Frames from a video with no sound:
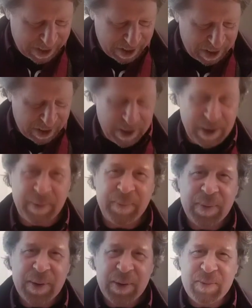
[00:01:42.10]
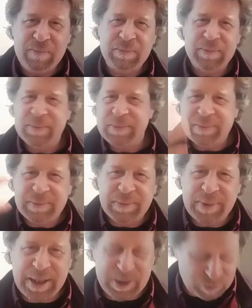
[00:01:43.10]
uh,
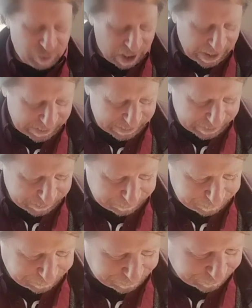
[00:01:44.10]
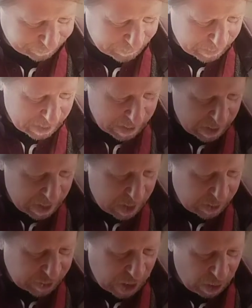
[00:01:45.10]
these rights.
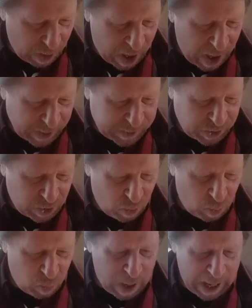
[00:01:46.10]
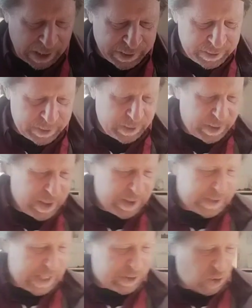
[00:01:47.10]
So, Article 1
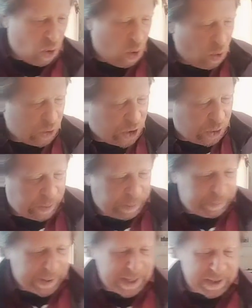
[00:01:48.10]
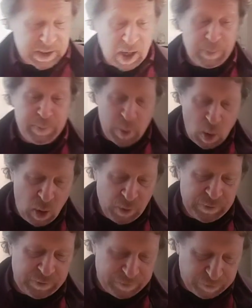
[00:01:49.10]
says all human beings are born
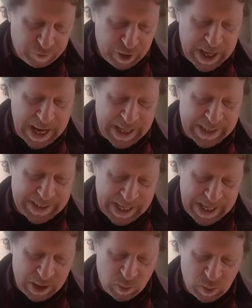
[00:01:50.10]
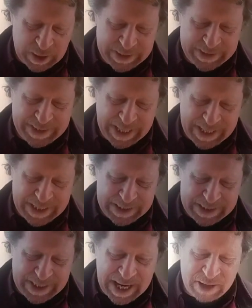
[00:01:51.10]
free and equal in
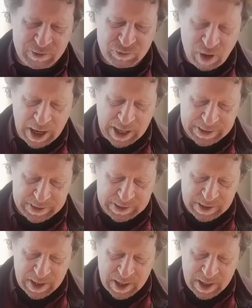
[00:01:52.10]
dignity and rights.